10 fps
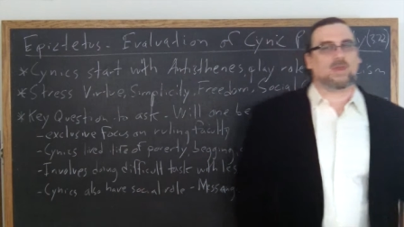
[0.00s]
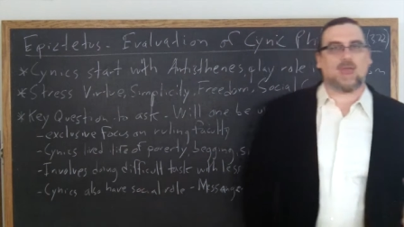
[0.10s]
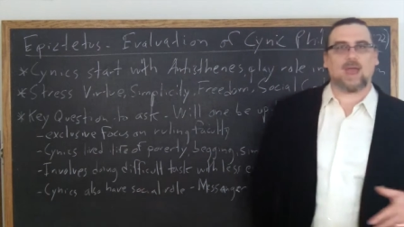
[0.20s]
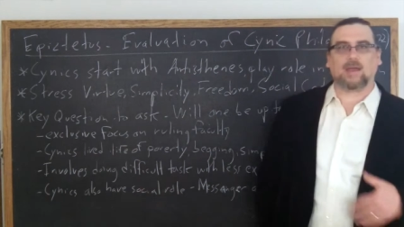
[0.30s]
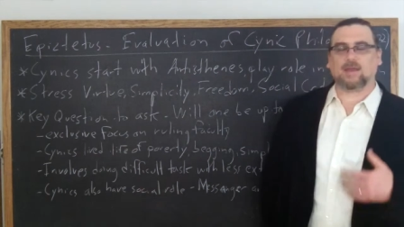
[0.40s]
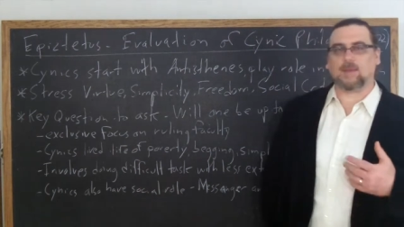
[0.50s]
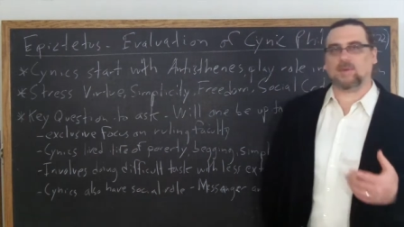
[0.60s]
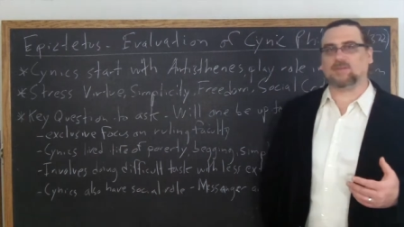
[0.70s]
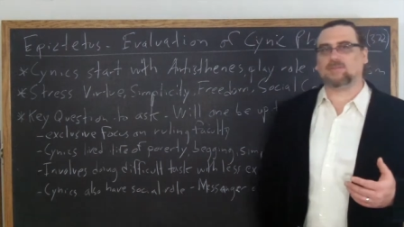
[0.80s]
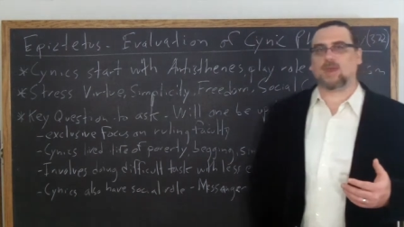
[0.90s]
the
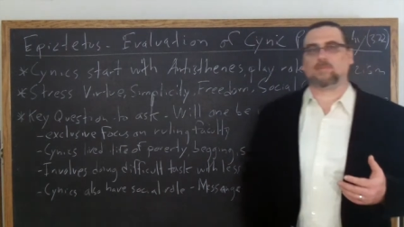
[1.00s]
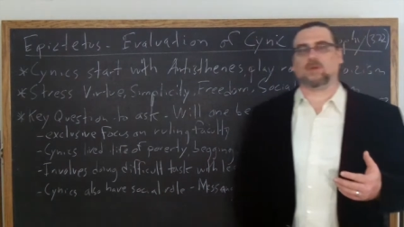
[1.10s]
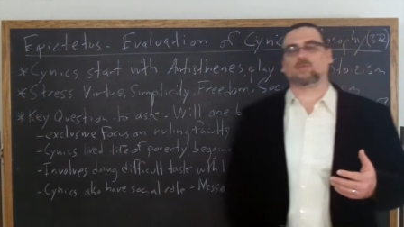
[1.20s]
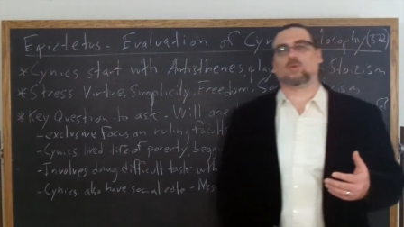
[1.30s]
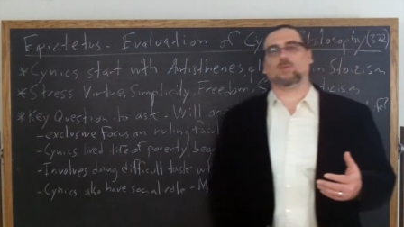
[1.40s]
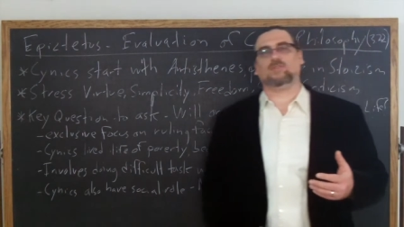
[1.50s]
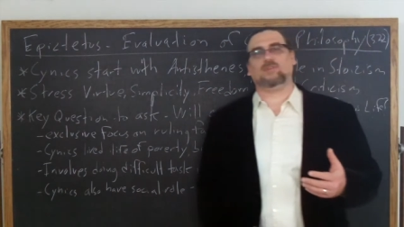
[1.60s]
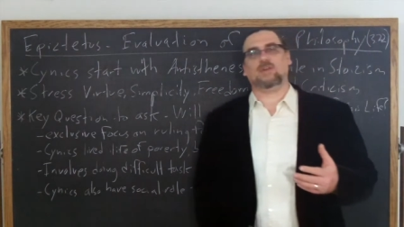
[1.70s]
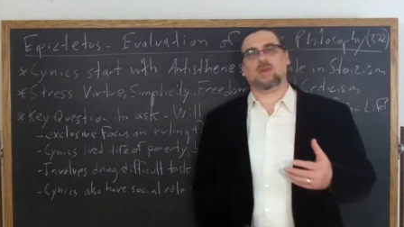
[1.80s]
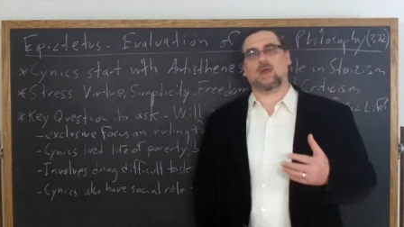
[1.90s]
academic skeptics, where we
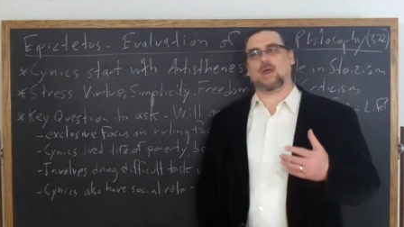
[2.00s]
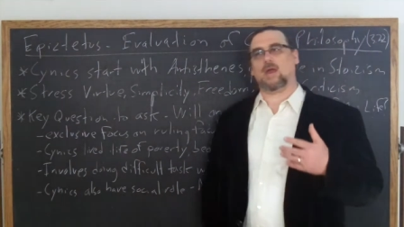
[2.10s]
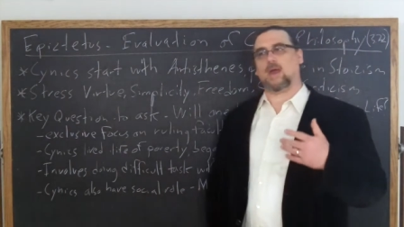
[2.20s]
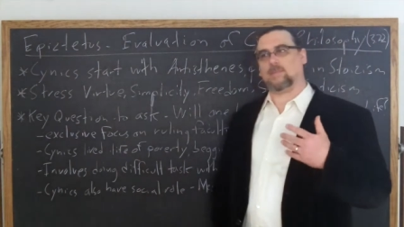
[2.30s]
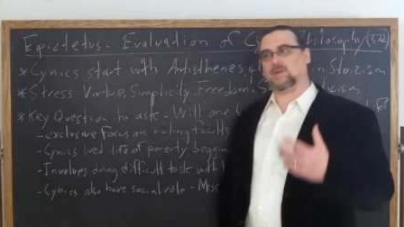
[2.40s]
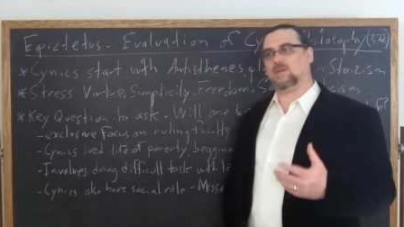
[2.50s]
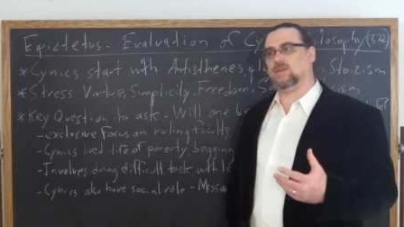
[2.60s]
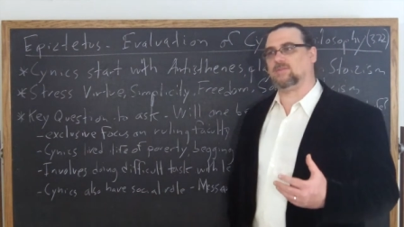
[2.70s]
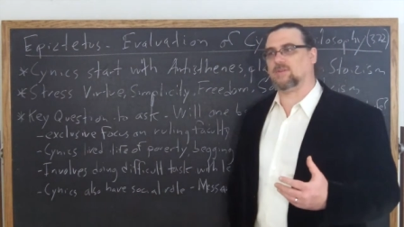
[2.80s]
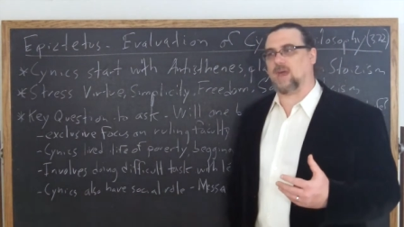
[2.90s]
see
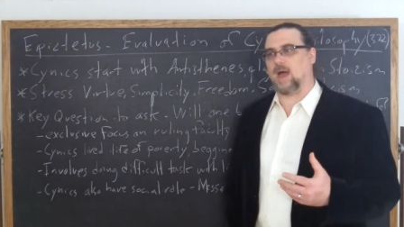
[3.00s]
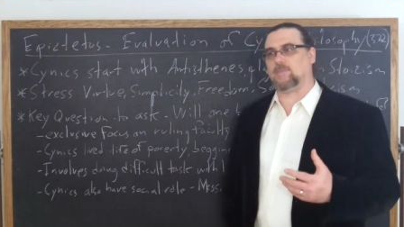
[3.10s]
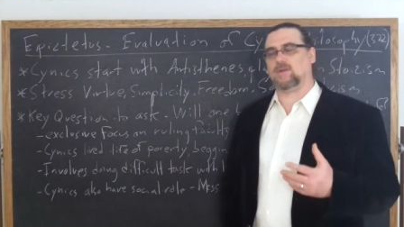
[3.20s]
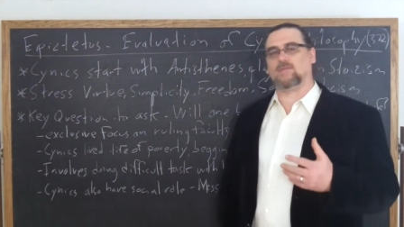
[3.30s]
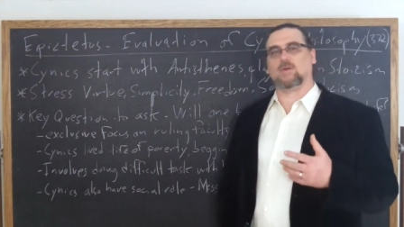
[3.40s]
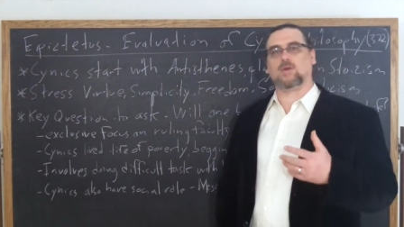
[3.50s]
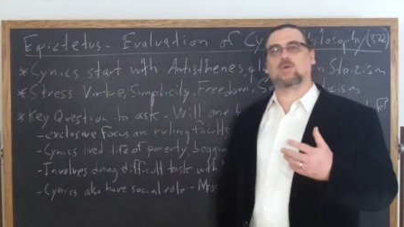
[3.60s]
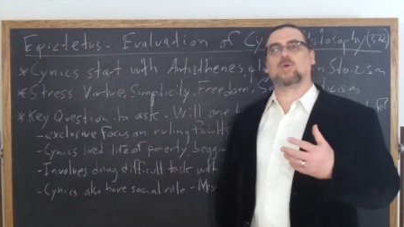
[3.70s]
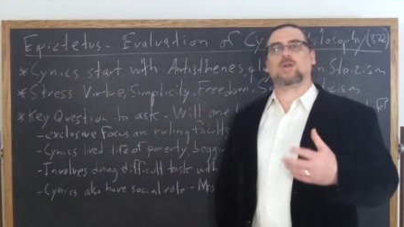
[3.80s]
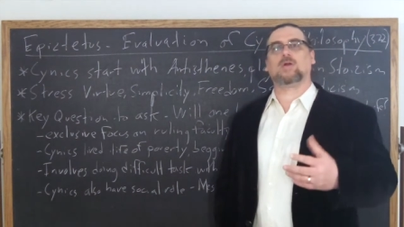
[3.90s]
Epictetus adopting a very
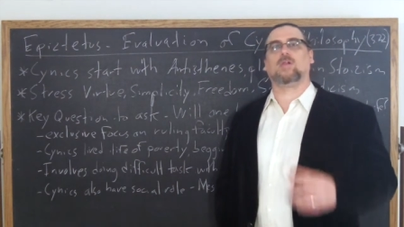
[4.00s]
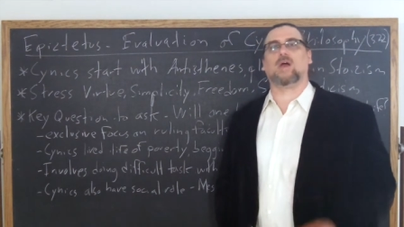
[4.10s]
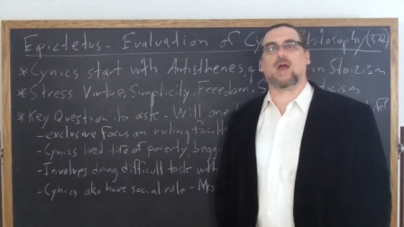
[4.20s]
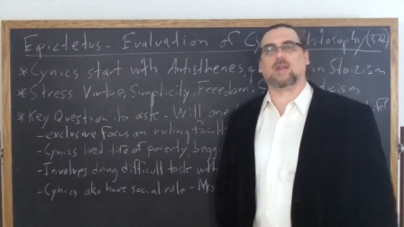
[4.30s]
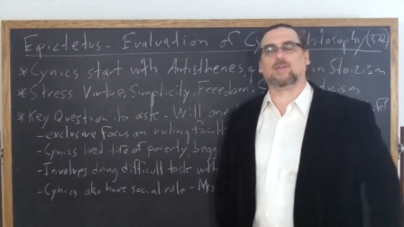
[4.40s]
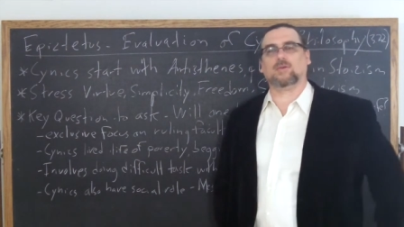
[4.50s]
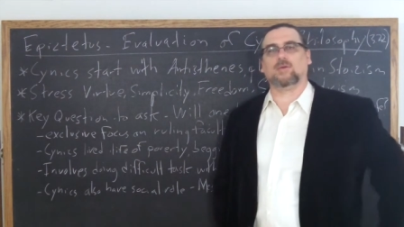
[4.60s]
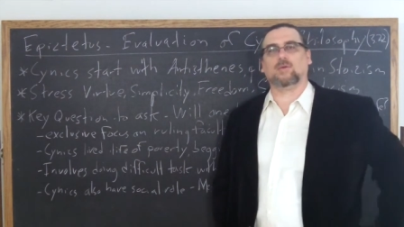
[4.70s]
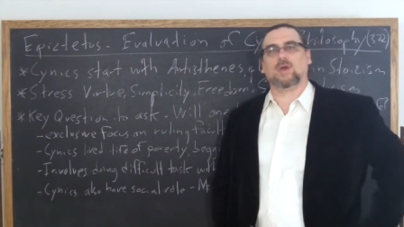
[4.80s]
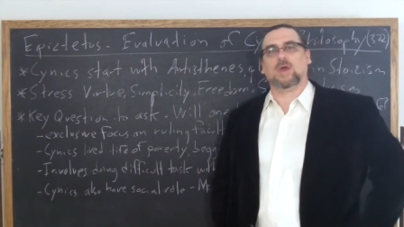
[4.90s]
critical
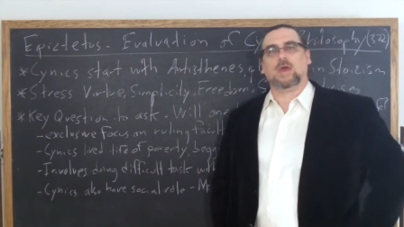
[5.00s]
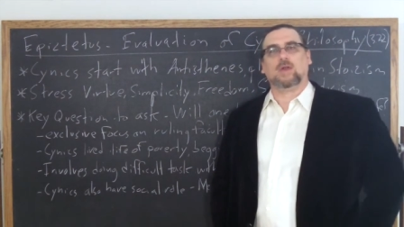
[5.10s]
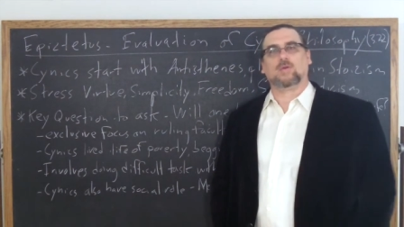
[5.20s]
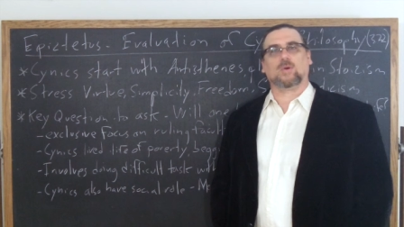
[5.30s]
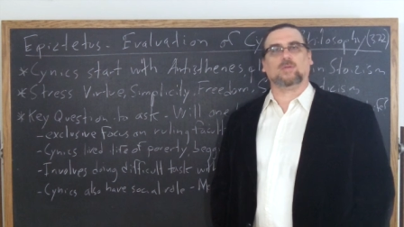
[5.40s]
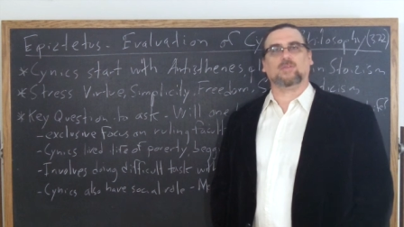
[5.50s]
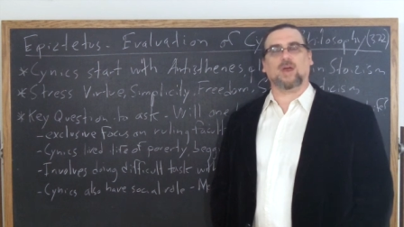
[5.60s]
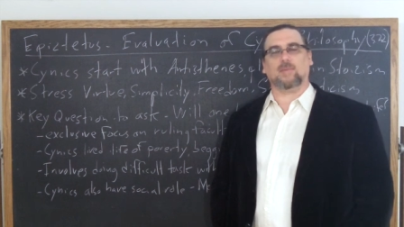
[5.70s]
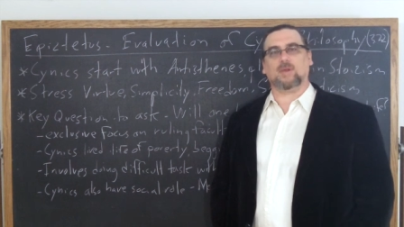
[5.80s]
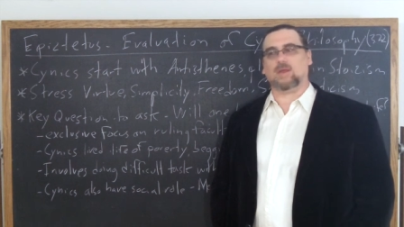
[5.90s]
attitude towards
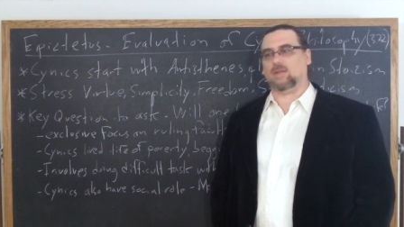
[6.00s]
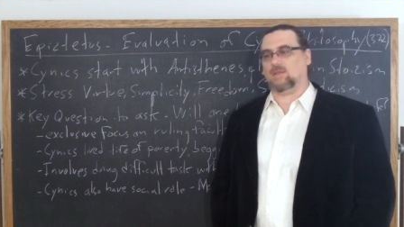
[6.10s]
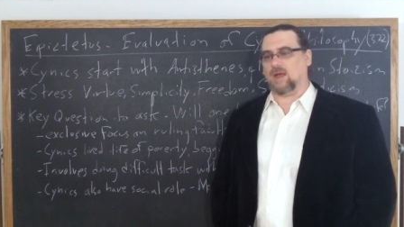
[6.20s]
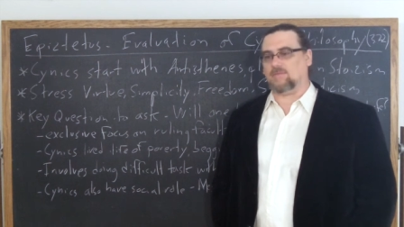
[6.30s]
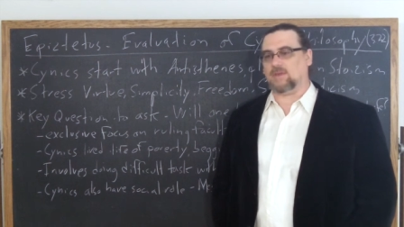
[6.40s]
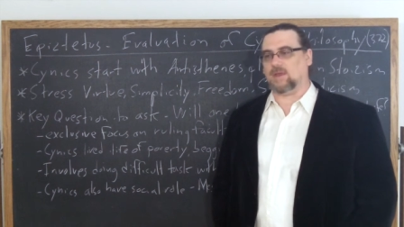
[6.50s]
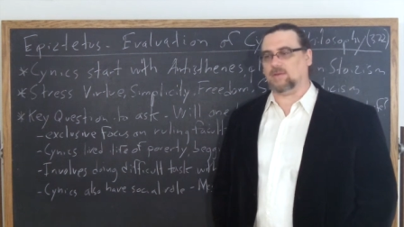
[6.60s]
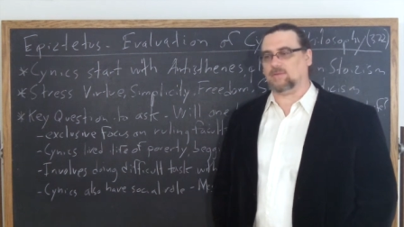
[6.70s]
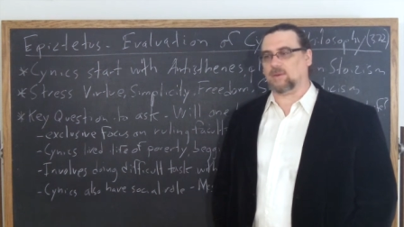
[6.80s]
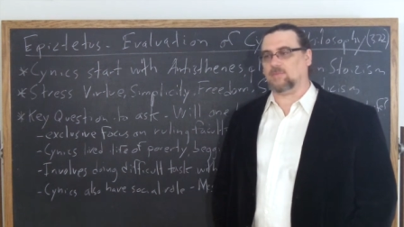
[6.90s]
them and, and
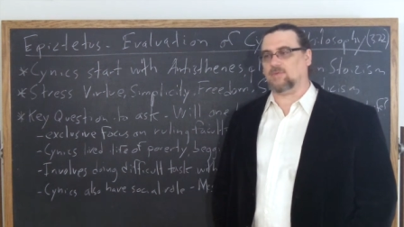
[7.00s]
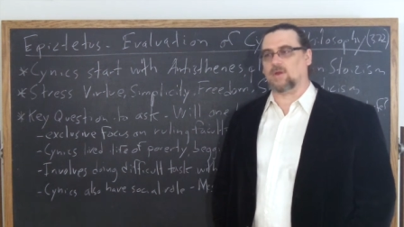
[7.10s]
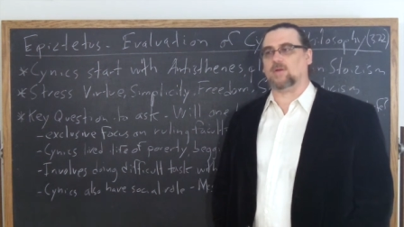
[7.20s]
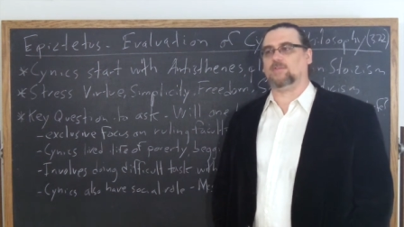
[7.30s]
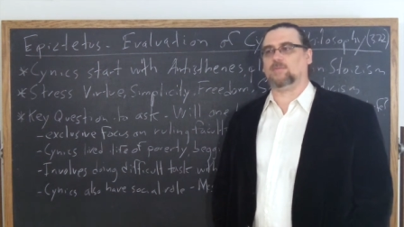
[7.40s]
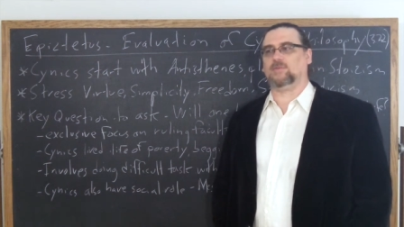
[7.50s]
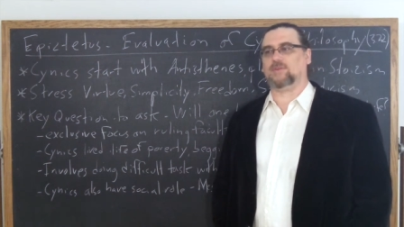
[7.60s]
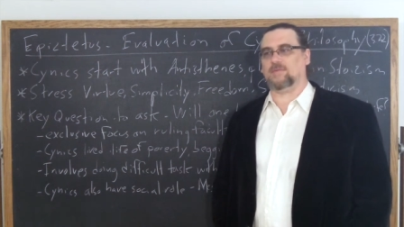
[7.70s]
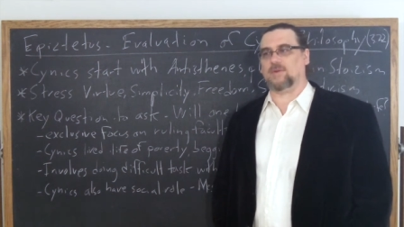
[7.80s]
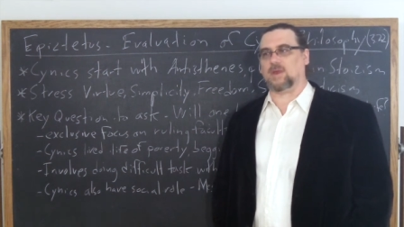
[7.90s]
levying some very
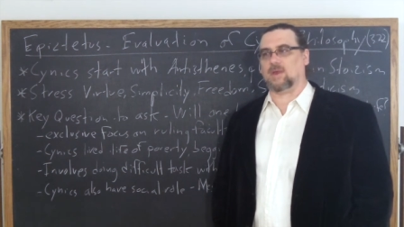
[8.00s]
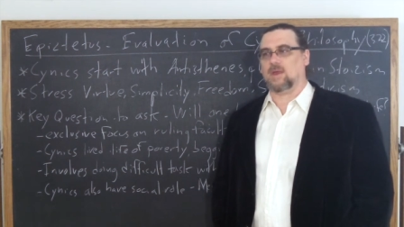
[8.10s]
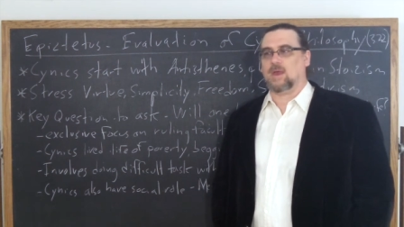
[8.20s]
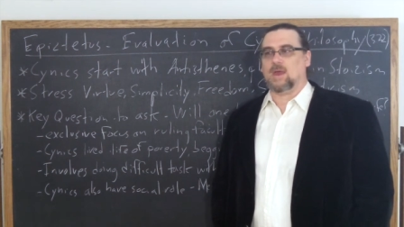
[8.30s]
specific